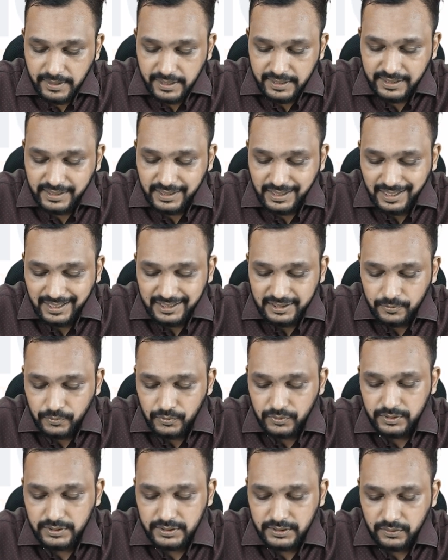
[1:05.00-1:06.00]
by
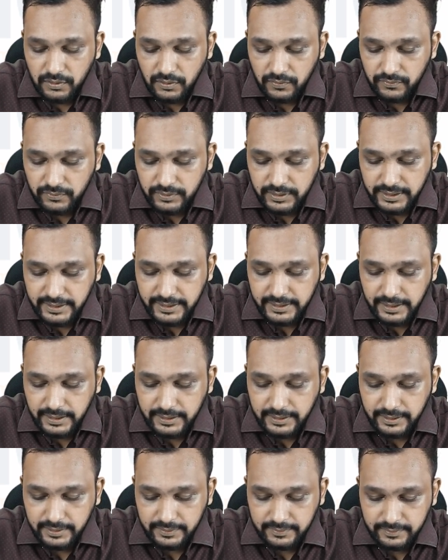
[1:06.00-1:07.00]
transposition of great
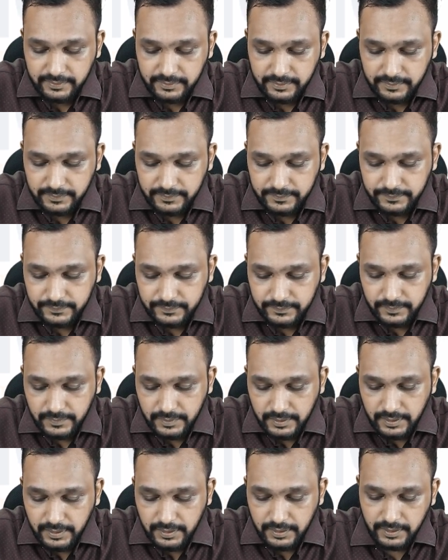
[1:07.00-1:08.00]
arteries?
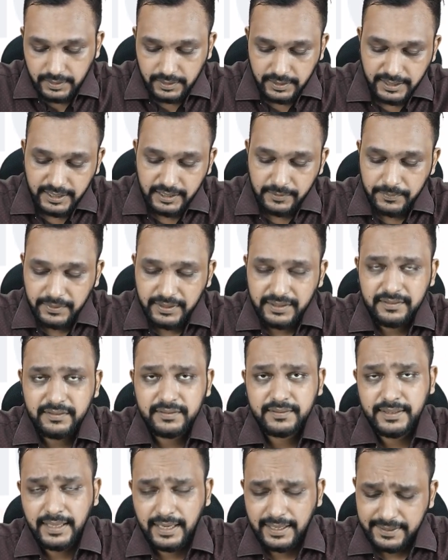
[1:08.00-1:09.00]
It means
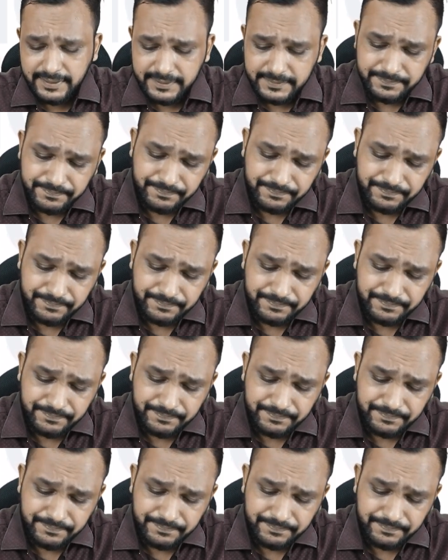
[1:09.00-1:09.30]
that